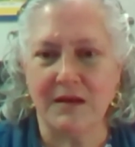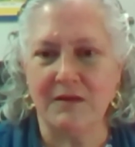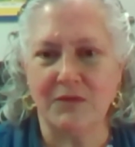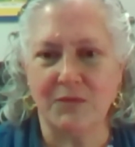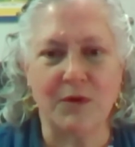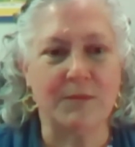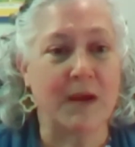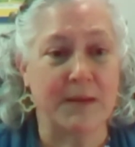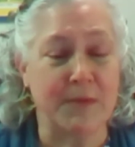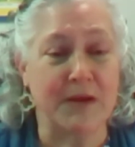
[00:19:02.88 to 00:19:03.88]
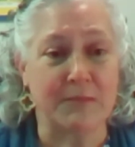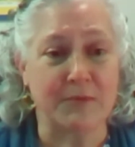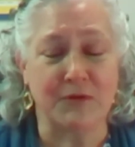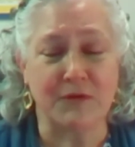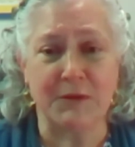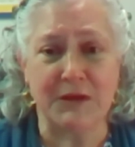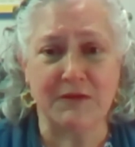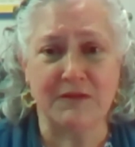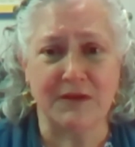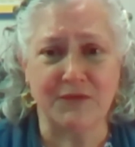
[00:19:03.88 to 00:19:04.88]
is one of my bugaboos because
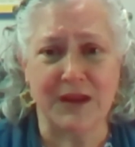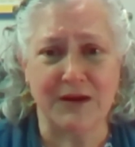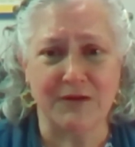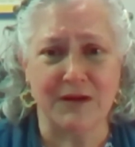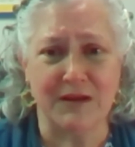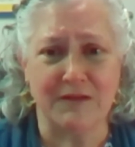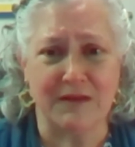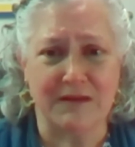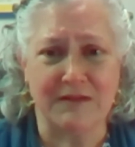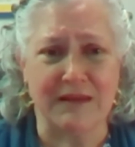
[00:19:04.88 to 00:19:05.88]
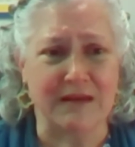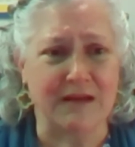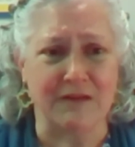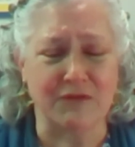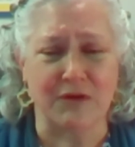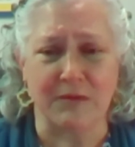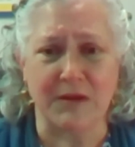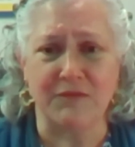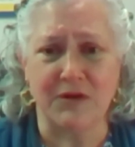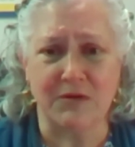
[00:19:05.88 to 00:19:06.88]
self-care is like saying ice cream. I
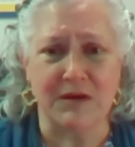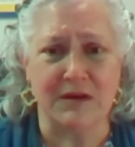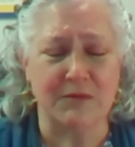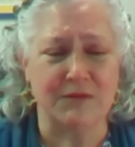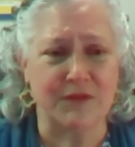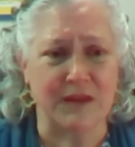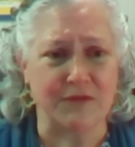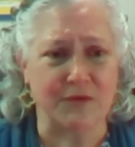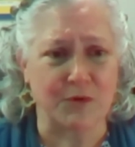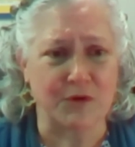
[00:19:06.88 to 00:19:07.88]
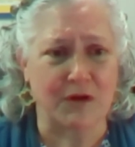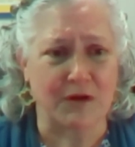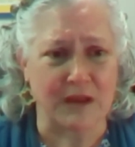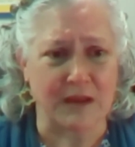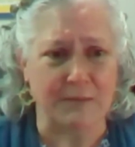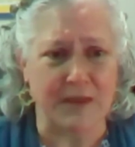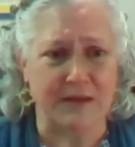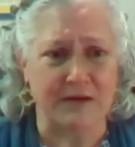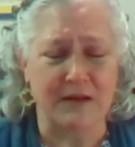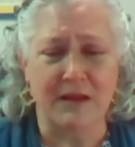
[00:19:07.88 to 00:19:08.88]
have no idea what flavor we're talking
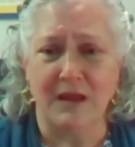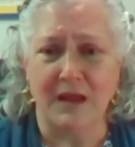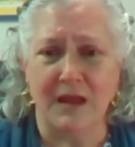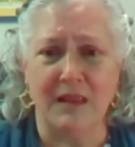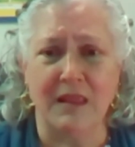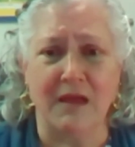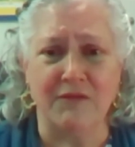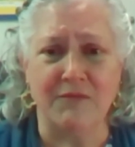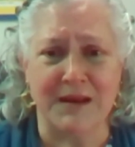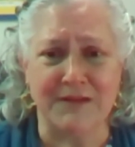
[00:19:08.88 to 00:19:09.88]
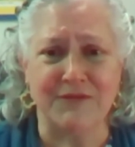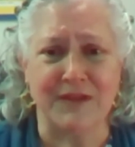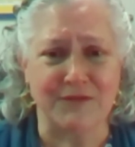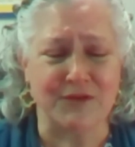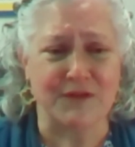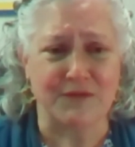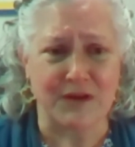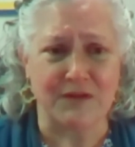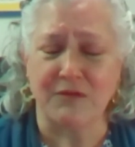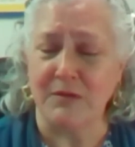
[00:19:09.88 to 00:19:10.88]
about. I love many flavors of
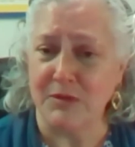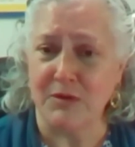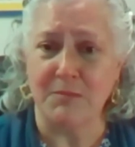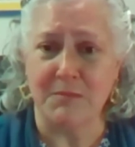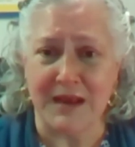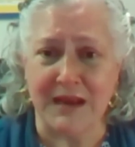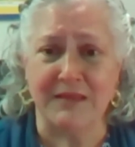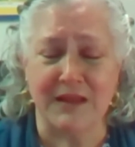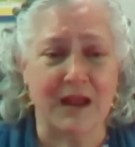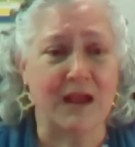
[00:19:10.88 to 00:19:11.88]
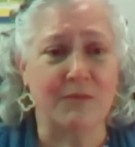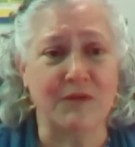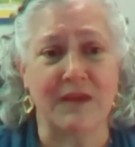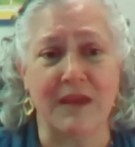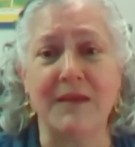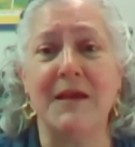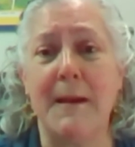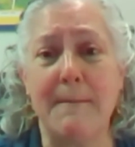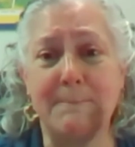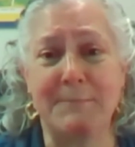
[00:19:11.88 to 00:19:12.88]
ice cream. There are many that I will say
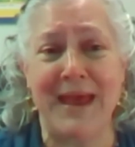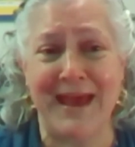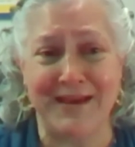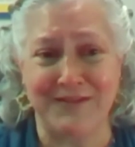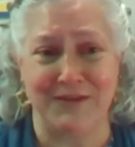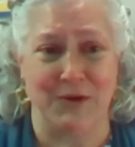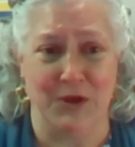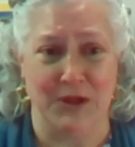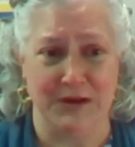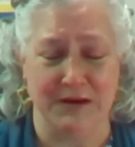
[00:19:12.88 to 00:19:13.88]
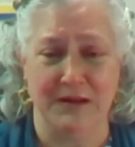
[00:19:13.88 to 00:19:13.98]
pass on.